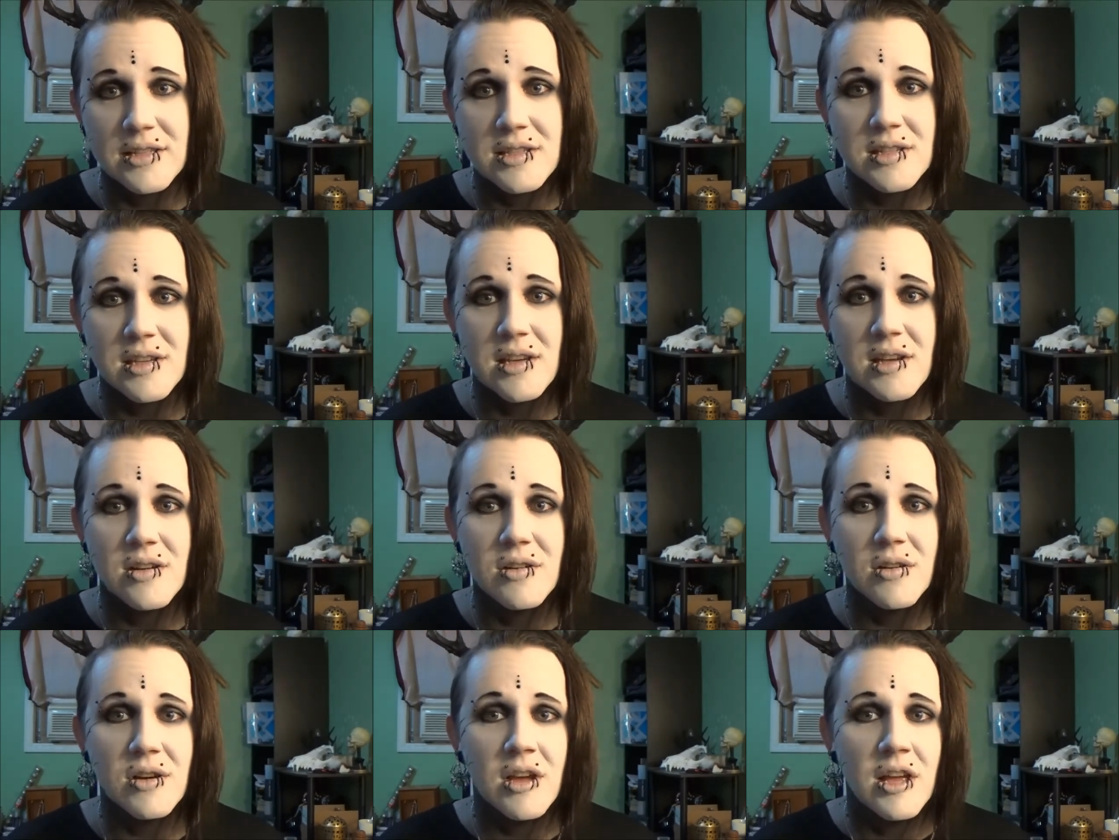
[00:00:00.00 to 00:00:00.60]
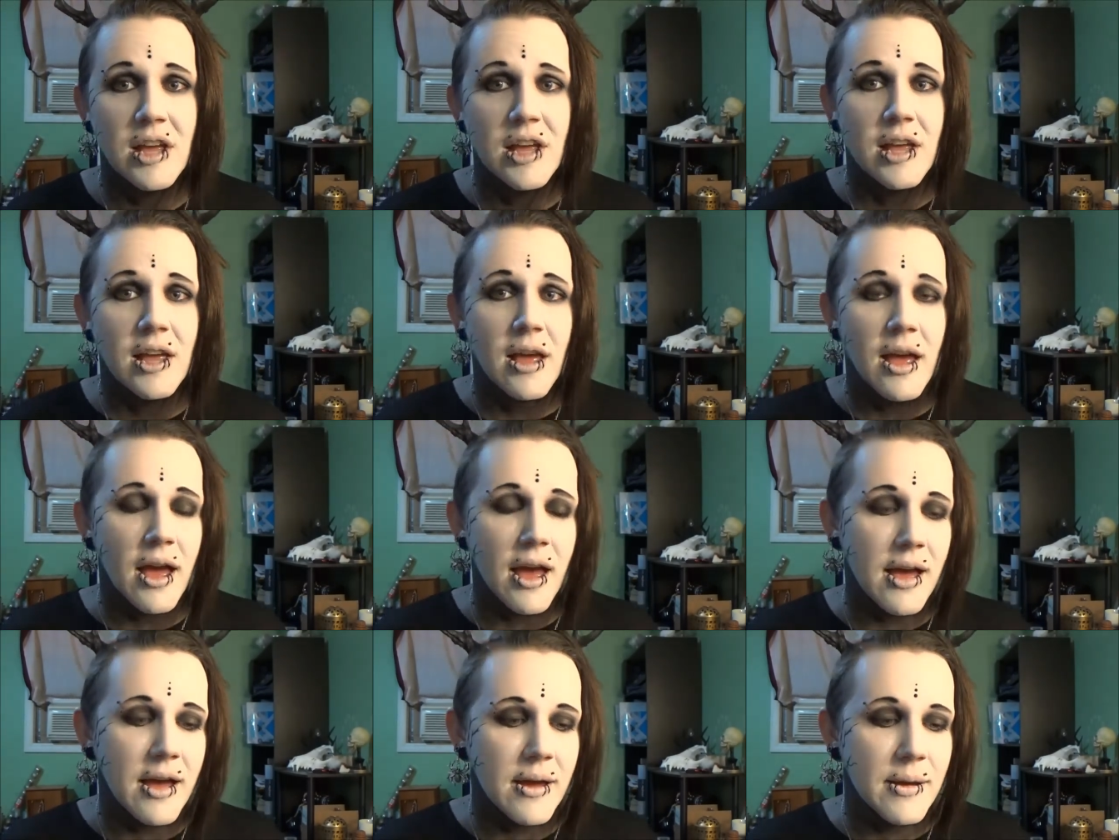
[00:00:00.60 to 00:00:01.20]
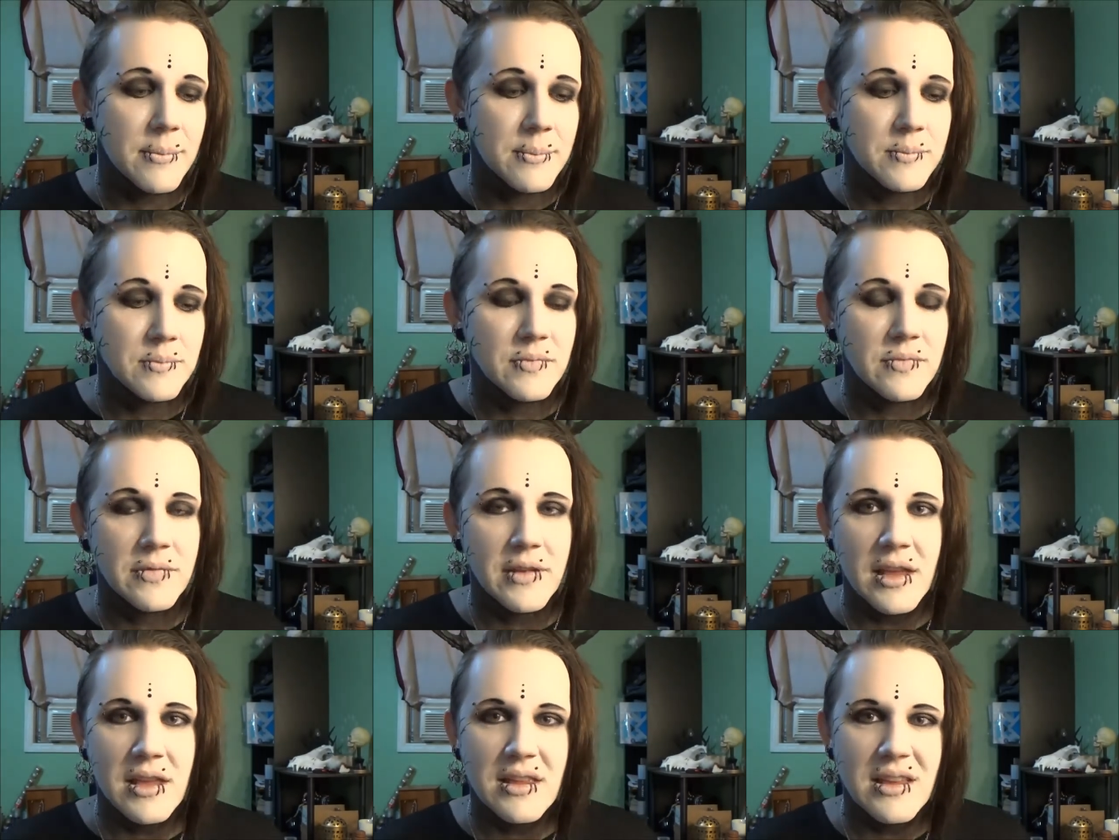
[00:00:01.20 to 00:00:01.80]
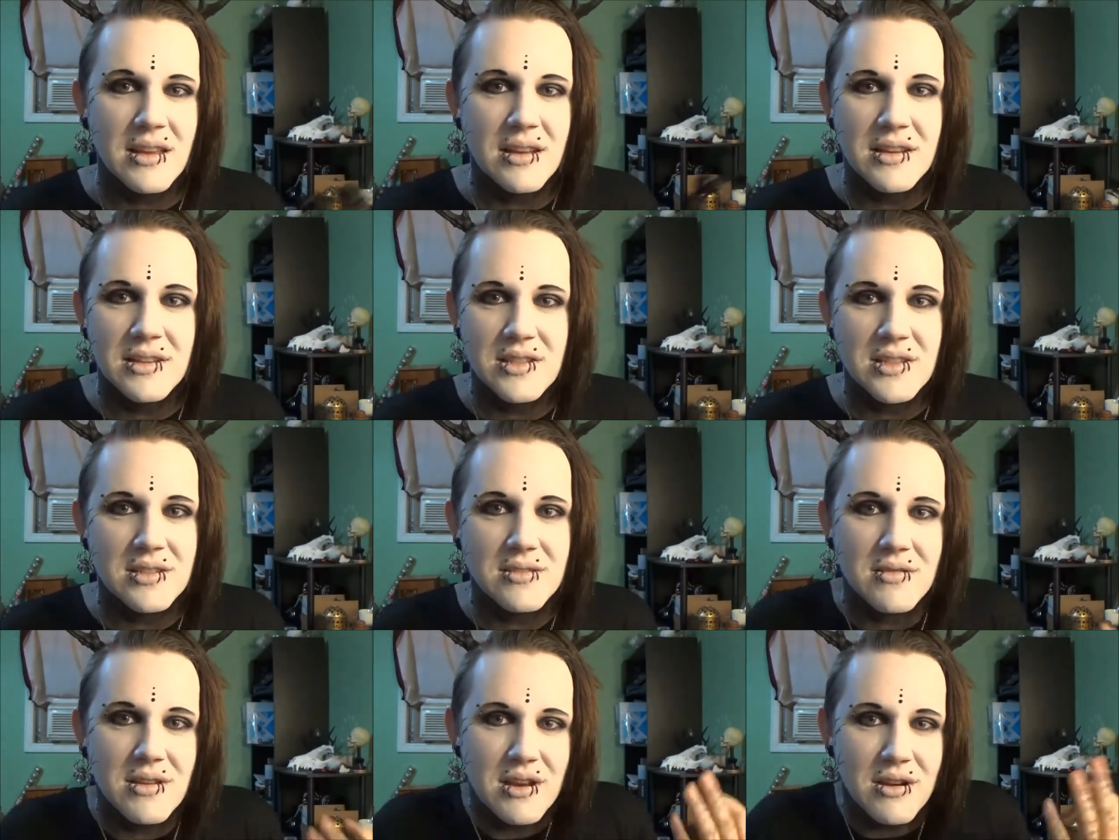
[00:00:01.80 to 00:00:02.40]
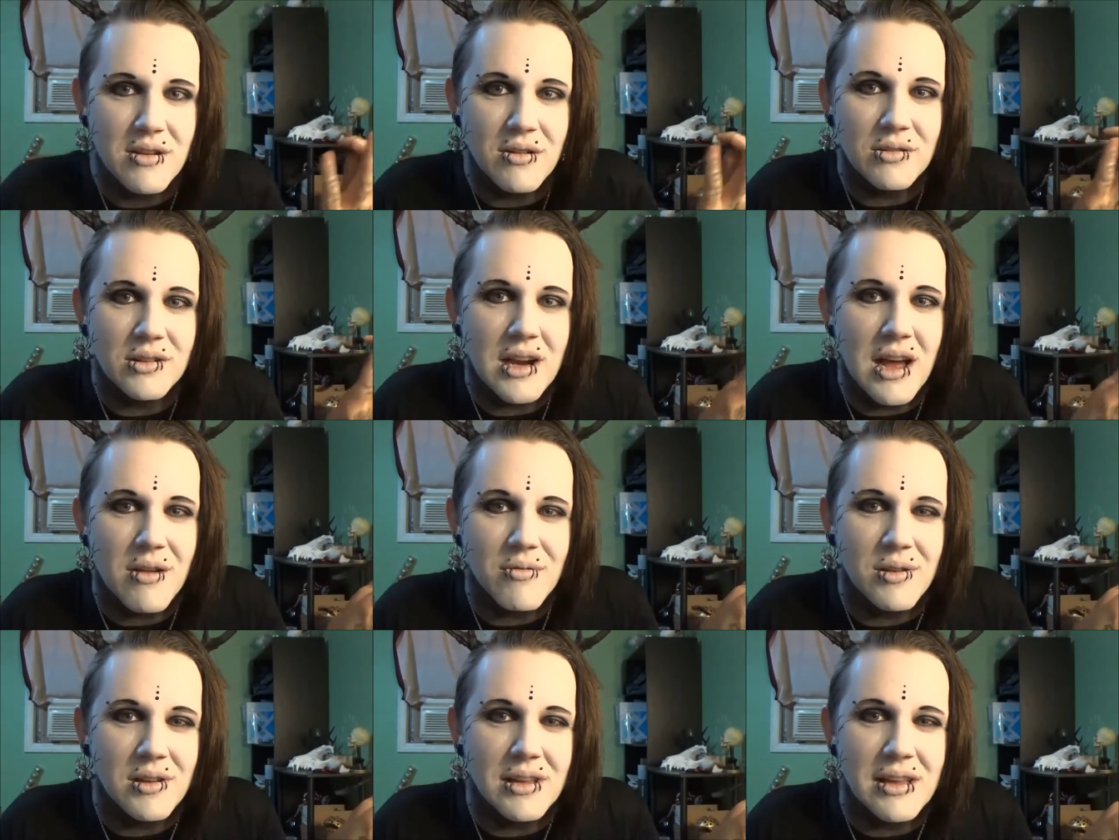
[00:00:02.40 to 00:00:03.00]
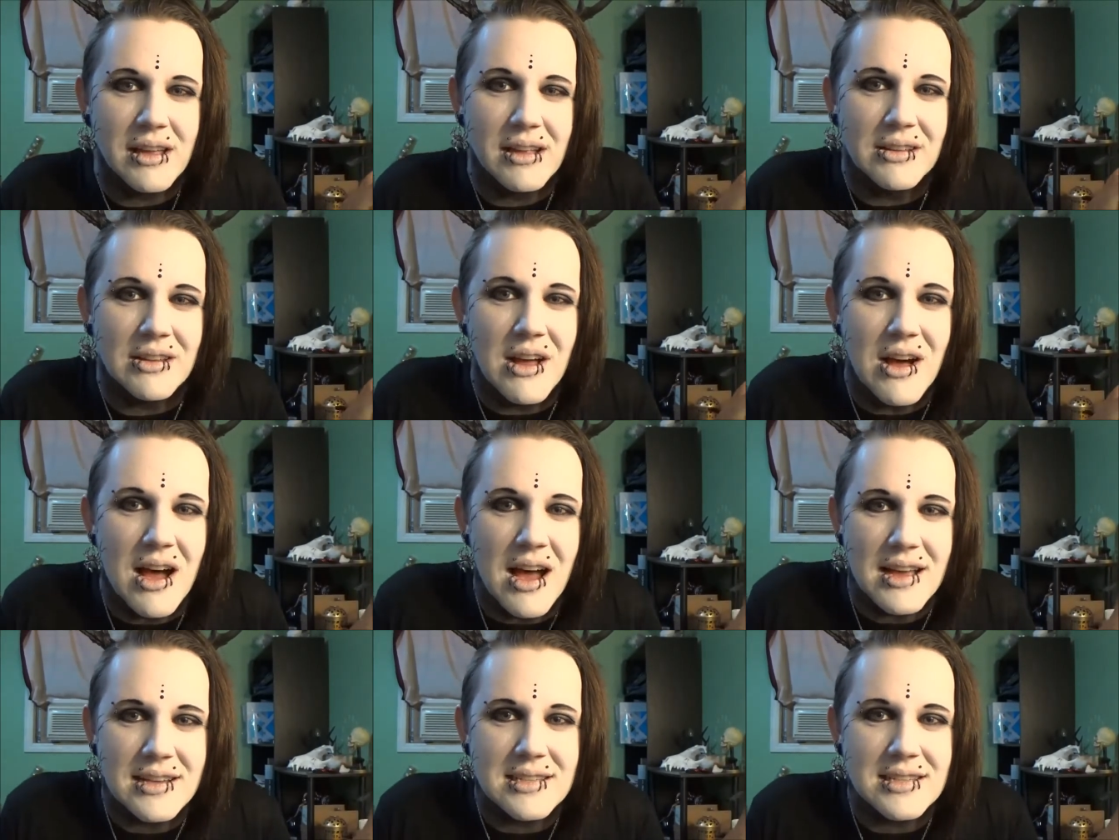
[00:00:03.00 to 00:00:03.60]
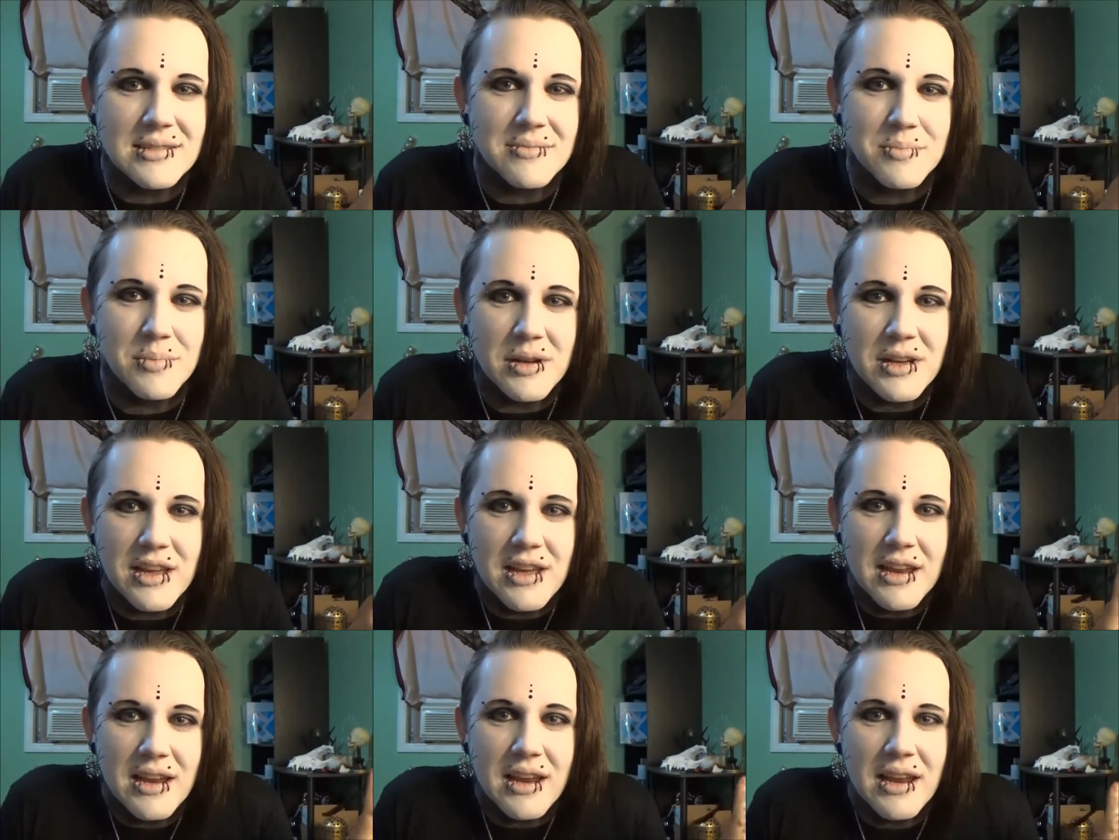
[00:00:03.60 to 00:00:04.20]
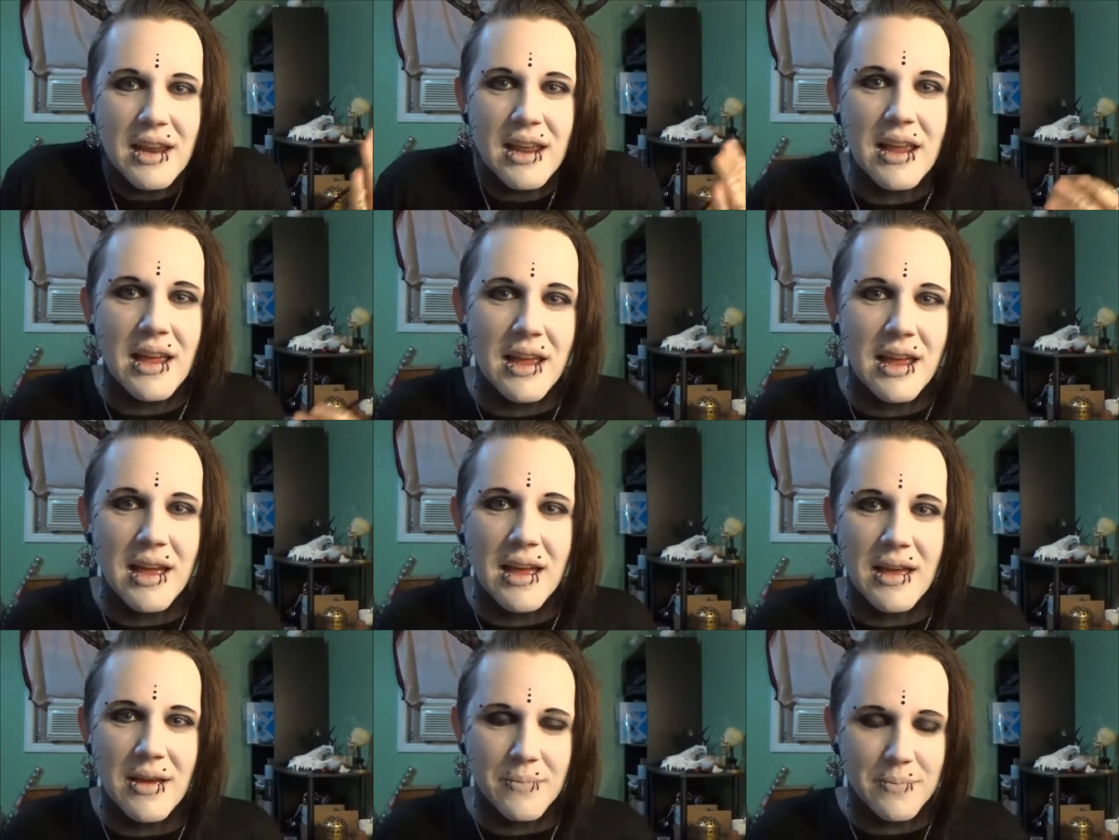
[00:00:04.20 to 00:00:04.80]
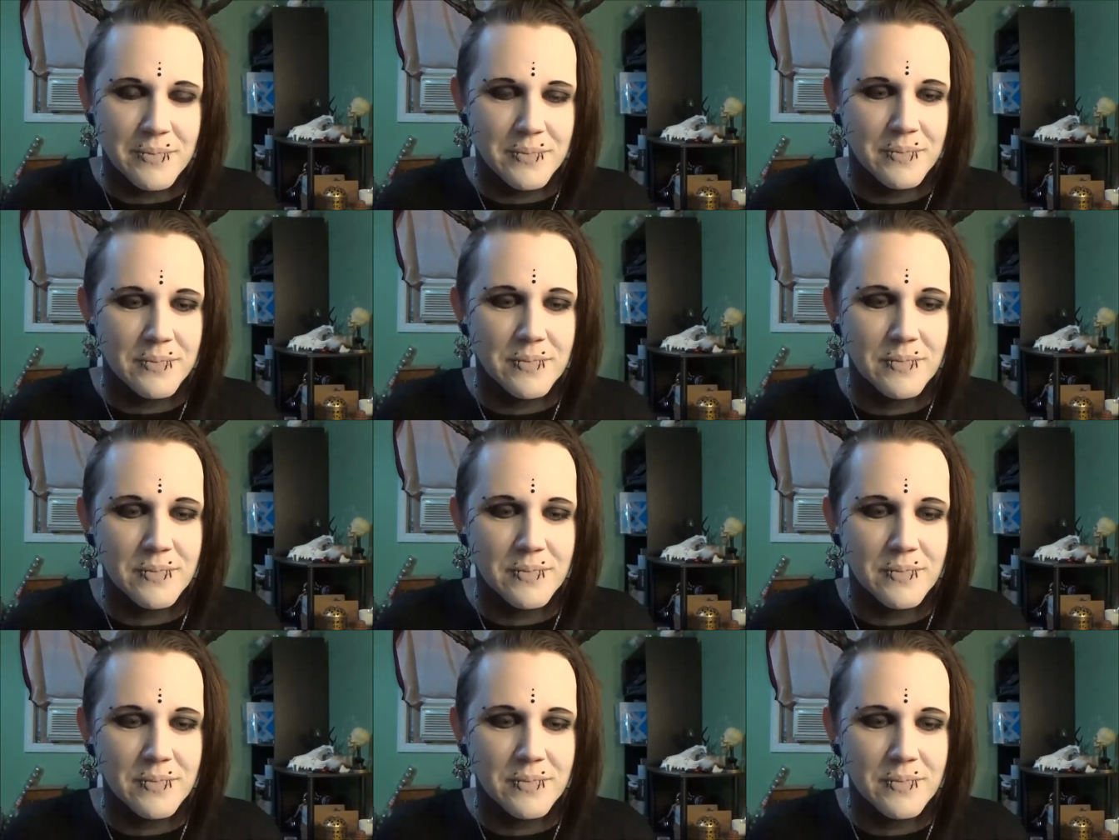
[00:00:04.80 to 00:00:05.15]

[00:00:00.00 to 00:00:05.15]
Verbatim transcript: So, um, and then it's, you know, not really a loss, but um,